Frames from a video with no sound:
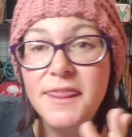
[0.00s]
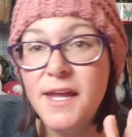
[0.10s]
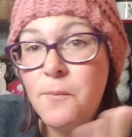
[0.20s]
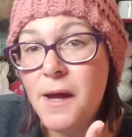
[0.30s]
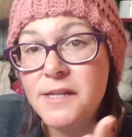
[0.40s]

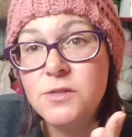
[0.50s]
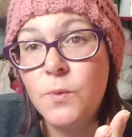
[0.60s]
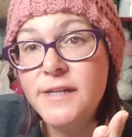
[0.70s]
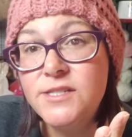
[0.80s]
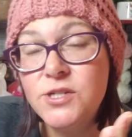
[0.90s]
they watch
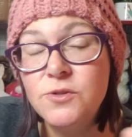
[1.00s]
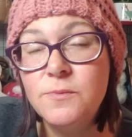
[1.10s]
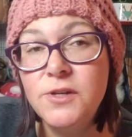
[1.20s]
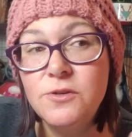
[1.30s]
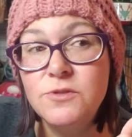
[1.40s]
one
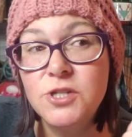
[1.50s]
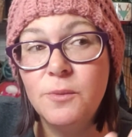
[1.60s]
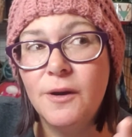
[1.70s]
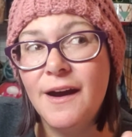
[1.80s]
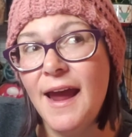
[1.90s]

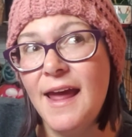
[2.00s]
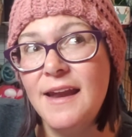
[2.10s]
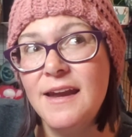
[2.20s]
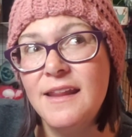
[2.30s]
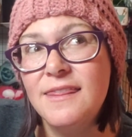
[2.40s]
YouTuber
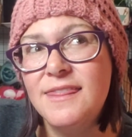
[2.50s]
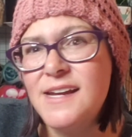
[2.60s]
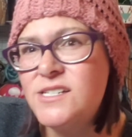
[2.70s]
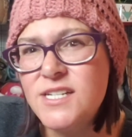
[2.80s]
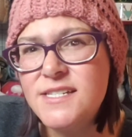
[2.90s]
and they
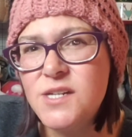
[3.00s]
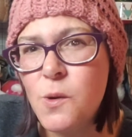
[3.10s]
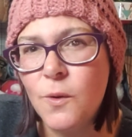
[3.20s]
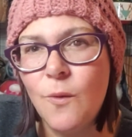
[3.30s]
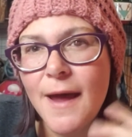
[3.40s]
just
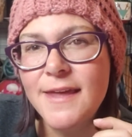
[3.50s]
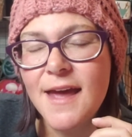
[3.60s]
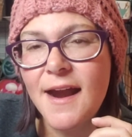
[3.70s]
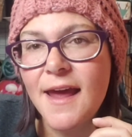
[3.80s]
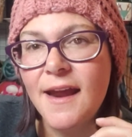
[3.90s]
don't quite
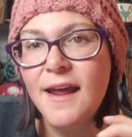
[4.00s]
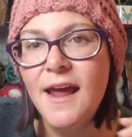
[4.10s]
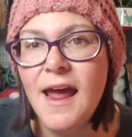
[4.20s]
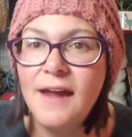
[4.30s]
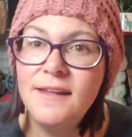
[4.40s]
get it.
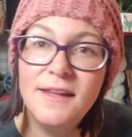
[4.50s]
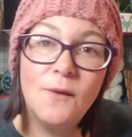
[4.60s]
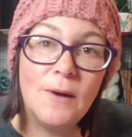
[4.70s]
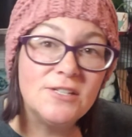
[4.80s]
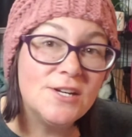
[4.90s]
And then they
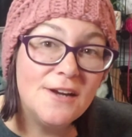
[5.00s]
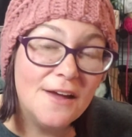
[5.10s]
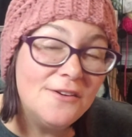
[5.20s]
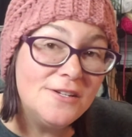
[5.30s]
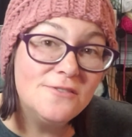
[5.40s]
watch
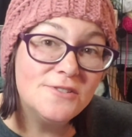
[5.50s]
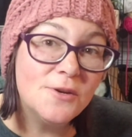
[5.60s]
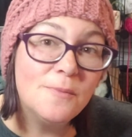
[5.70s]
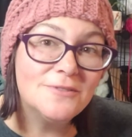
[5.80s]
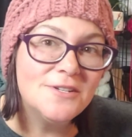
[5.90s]
another
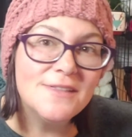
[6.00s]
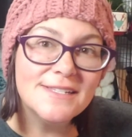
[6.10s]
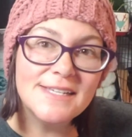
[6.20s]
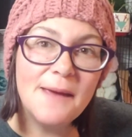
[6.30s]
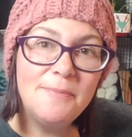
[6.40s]
YouTuber do the
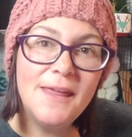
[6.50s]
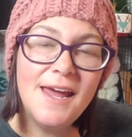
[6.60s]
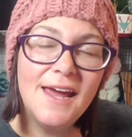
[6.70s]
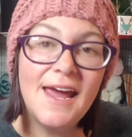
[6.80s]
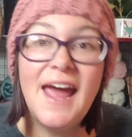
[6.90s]
same
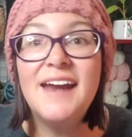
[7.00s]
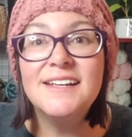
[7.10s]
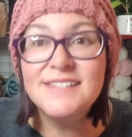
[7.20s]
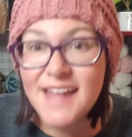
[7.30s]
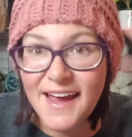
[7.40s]
thing, and
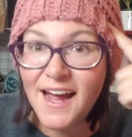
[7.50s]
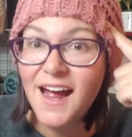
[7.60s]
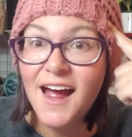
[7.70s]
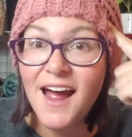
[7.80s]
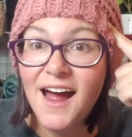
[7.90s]
it's like
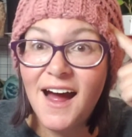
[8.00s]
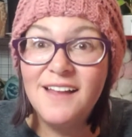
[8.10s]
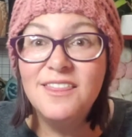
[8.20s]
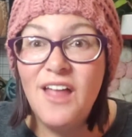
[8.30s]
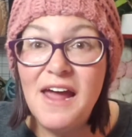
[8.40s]
a
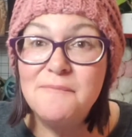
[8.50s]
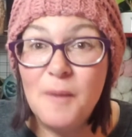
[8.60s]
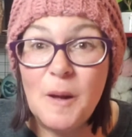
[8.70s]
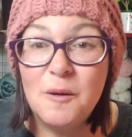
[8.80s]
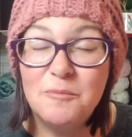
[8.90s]
light
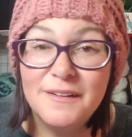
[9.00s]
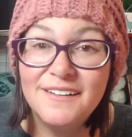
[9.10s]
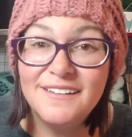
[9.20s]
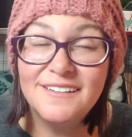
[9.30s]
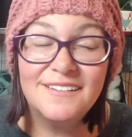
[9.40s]
bulb
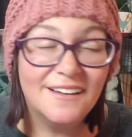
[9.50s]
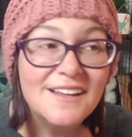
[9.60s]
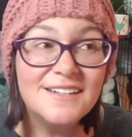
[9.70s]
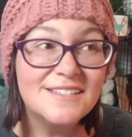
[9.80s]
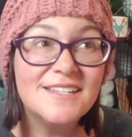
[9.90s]

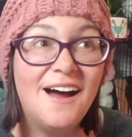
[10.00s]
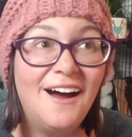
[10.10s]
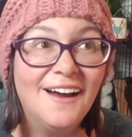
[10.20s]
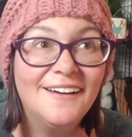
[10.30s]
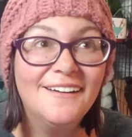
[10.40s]
clicks
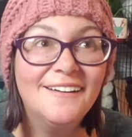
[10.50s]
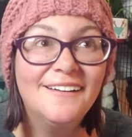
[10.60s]
on.